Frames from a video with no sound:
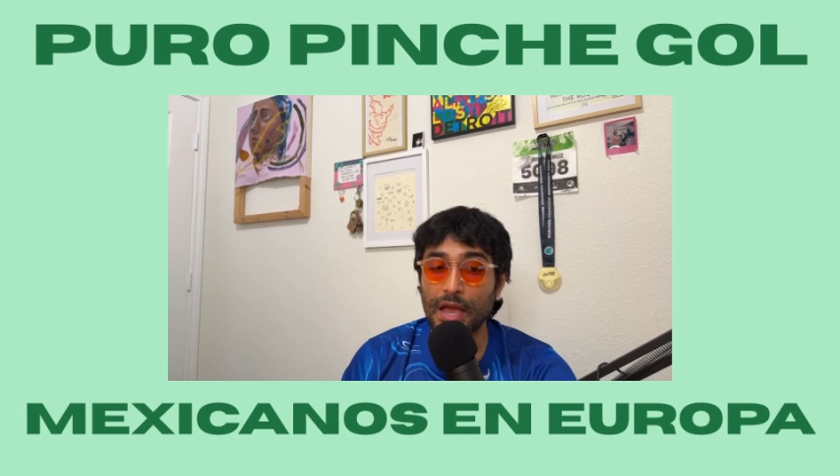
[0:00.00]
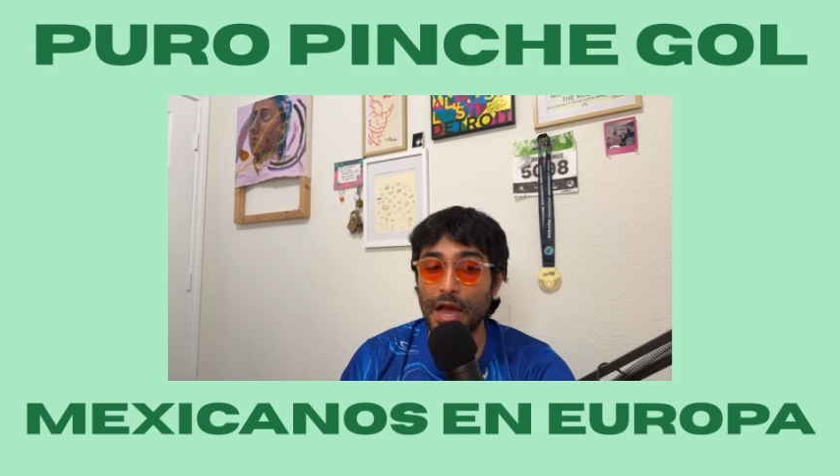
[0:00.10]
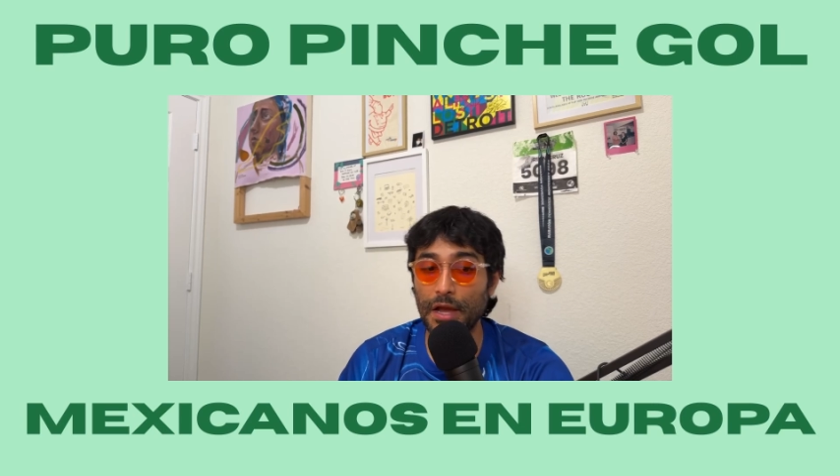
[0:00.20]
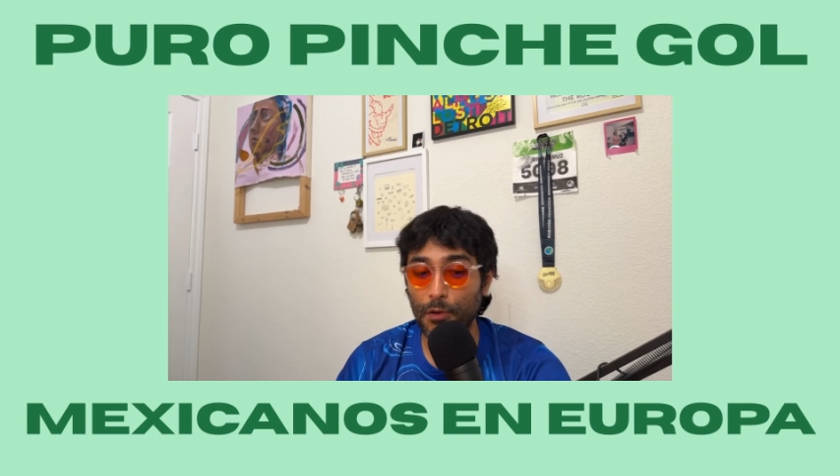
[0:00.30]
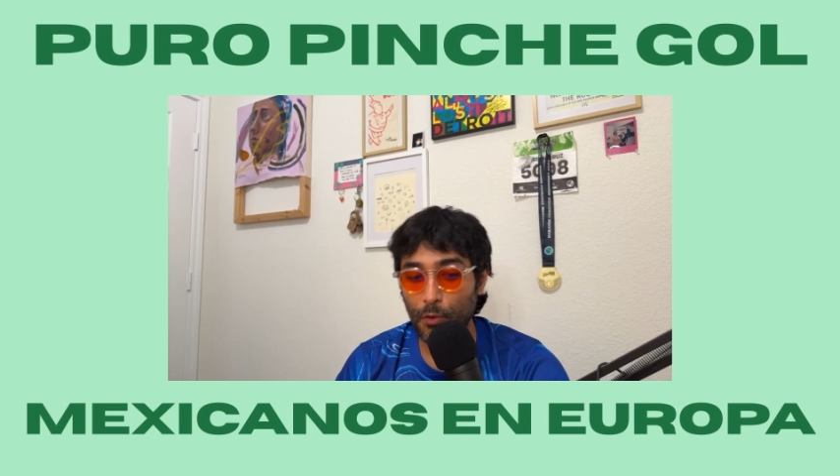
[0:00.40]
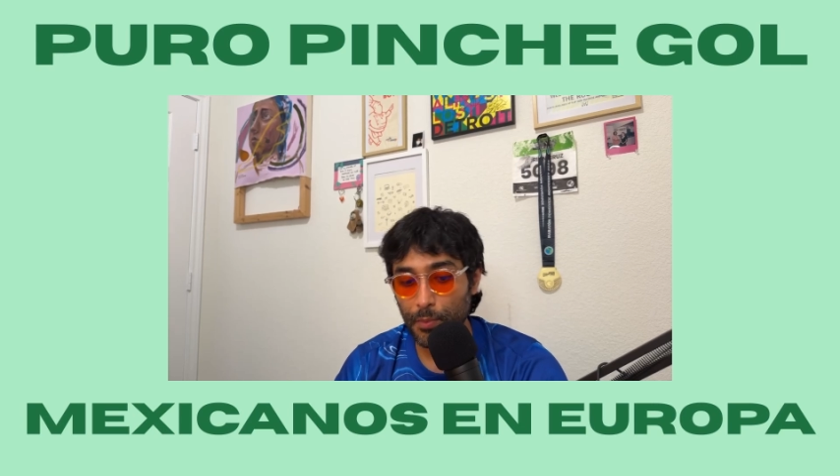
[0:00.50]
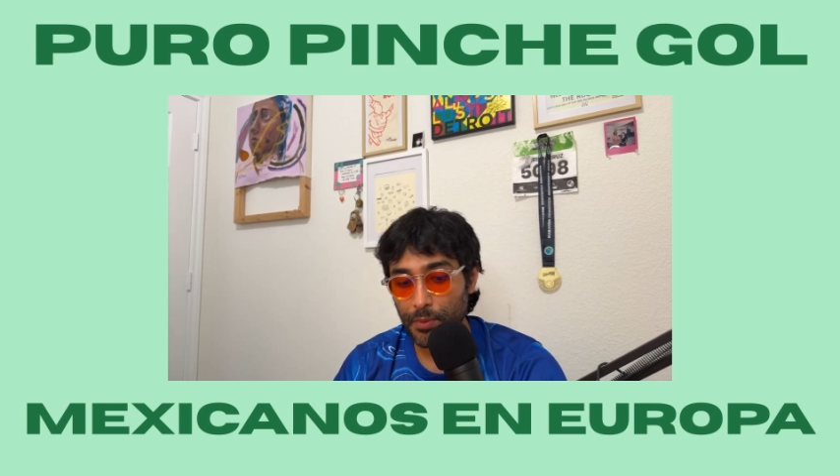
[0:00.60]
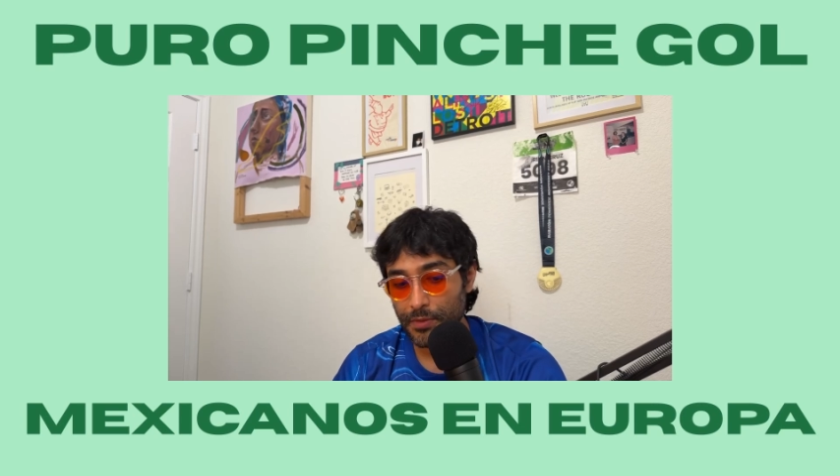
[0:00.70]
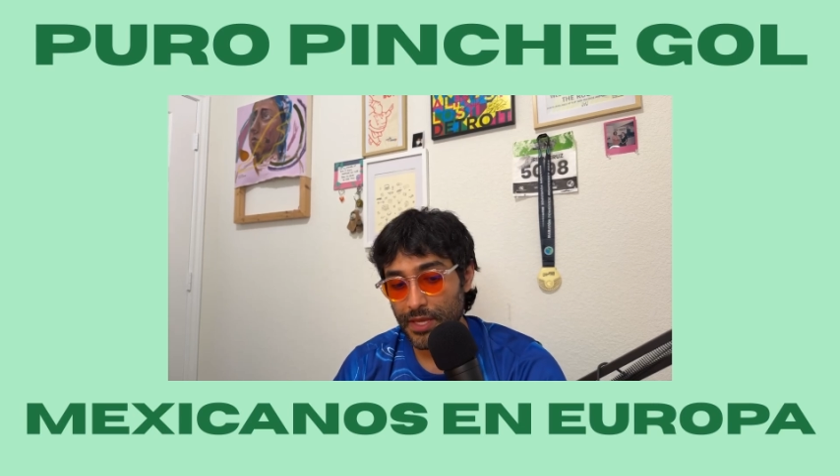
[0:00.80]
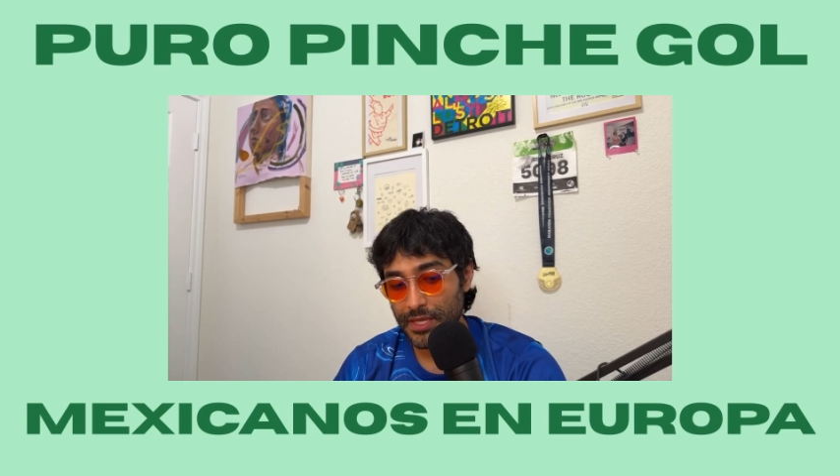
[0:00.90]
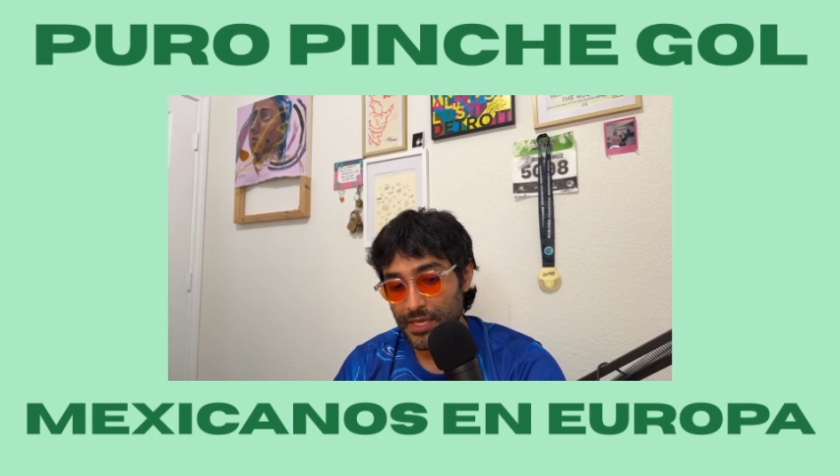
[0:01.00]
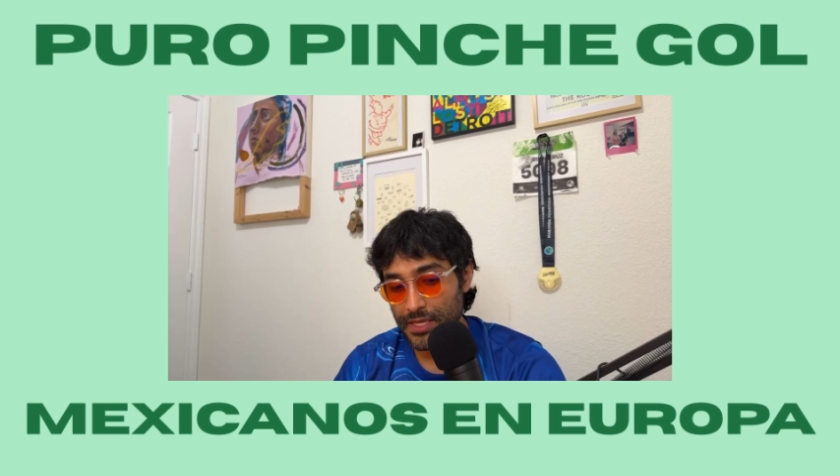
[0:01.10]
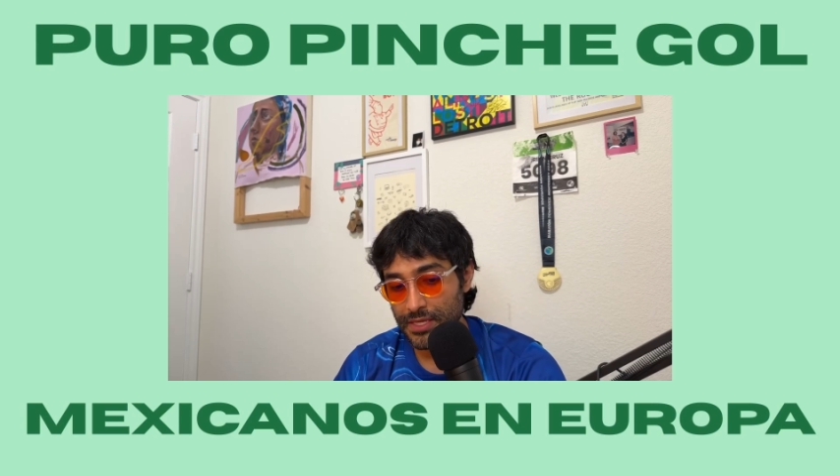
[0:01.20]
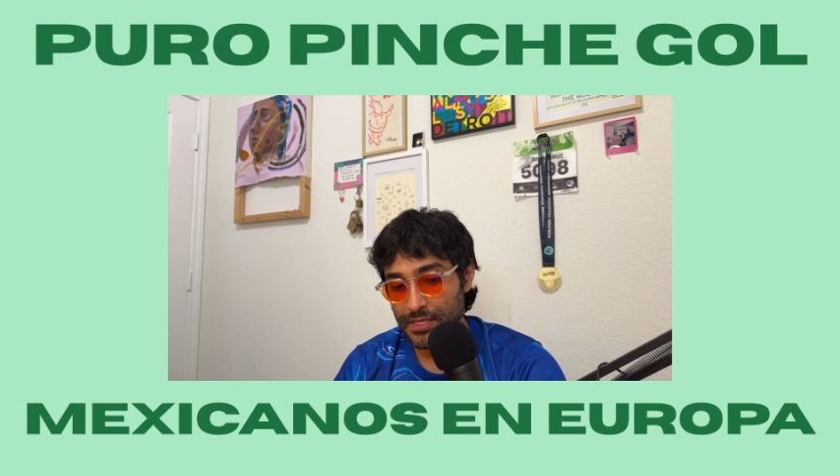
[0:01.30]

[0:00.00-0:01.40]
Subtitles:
I hope that he